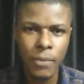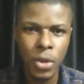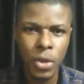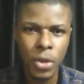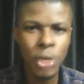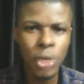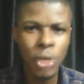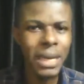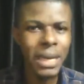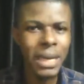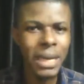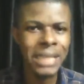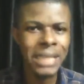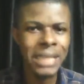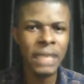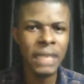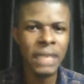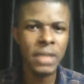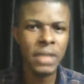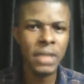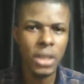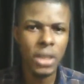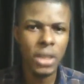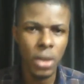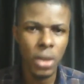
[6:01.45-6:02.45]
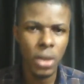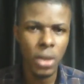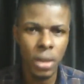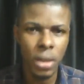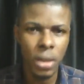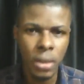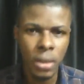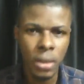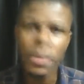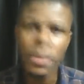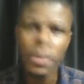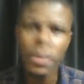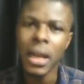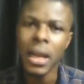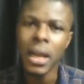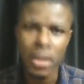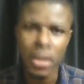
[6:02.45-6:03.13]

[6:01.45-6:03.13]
Human activity on the planet